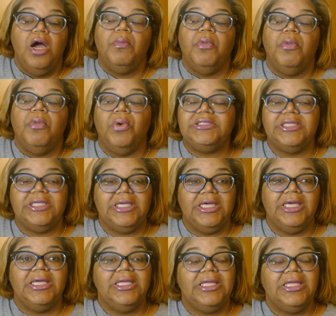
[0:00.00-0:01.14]
But once
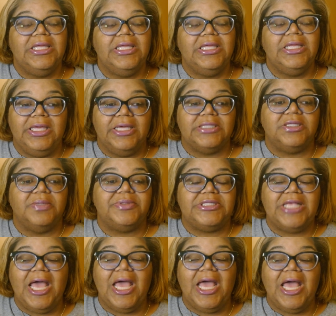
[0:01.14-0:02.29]
again, KeKe gets
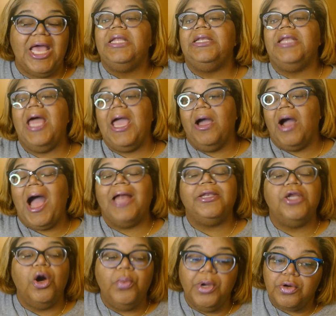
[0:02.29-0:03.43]
upset. Now, I
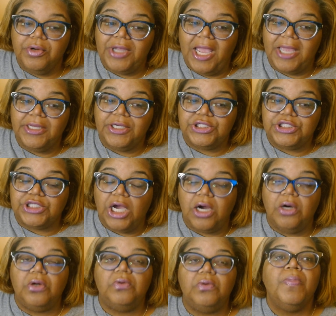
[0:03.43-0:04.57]
know we're creating a
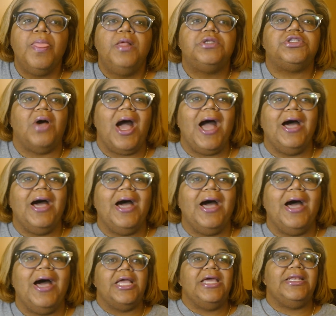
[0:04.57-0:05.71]
show, so I
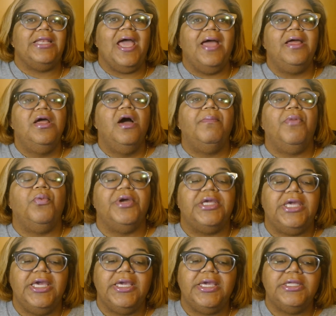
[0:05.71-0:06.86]
understand that. But when
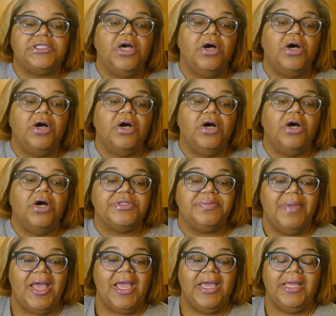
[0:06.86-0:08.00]
KeKe told you she was
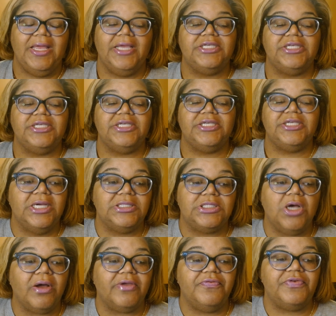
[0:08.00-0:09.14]
mad and she was done
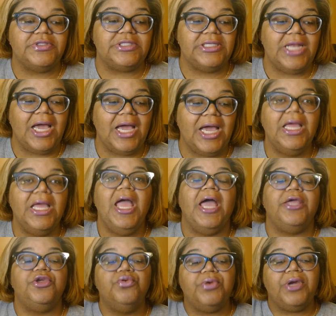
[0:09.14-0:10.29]
talking for tonight,
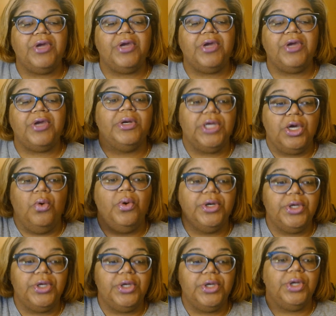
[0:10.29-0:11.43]
and you kept going and going
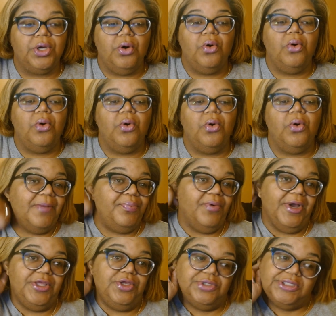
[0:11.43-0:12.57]
and going and going, at that
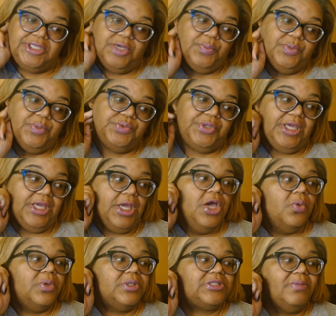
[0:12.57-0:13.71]
point, you just get what you get.
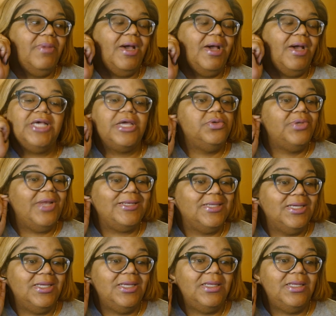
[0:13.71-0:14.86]
When somebody tell you they
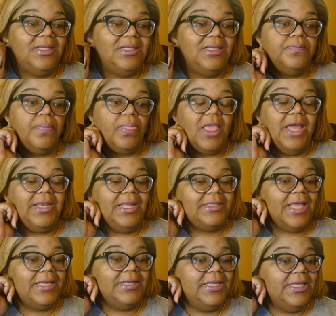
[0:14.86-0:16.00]
done, and that
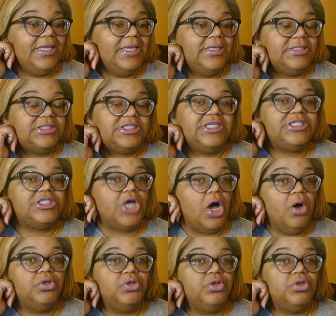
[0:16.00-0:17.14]
they need, she
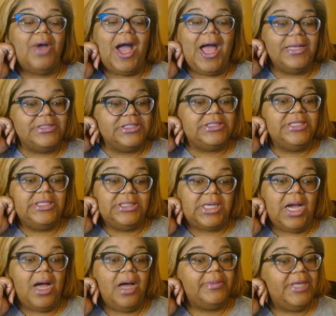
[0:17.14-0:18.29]
told you, I just need to
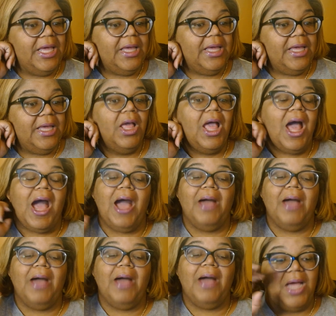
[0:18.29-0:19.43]
calm down. I'm
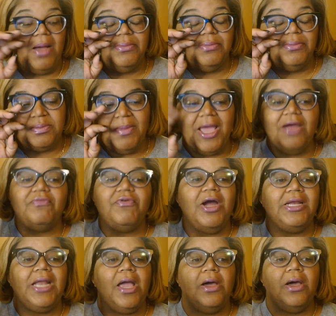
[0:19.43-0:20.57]
just mad right
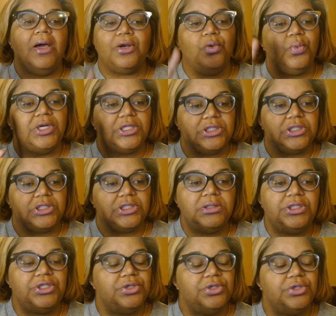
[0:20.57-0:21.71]
now and I don't want to talk to
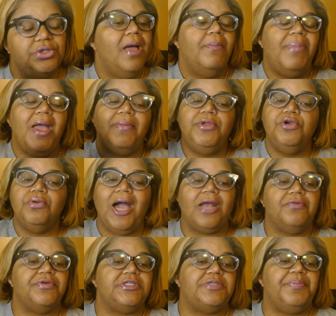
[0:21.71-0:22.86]
you. Baby, you got to
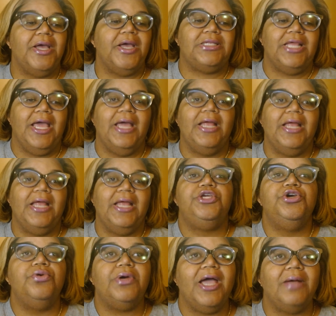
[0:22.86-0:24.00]
respect that.
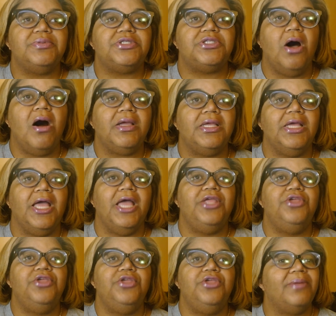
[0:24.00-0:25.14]
You kept talking and
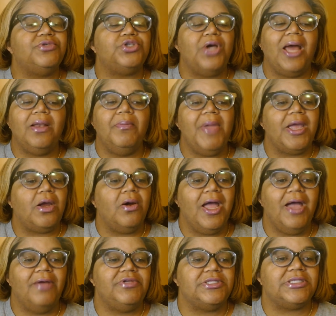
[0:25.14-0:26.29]
you kept trying to make her
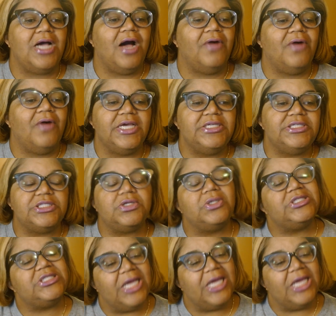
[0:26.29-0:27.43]
have this conversation, so
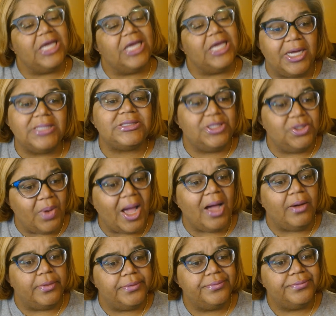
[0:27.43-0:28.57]
she ended up cussing you out.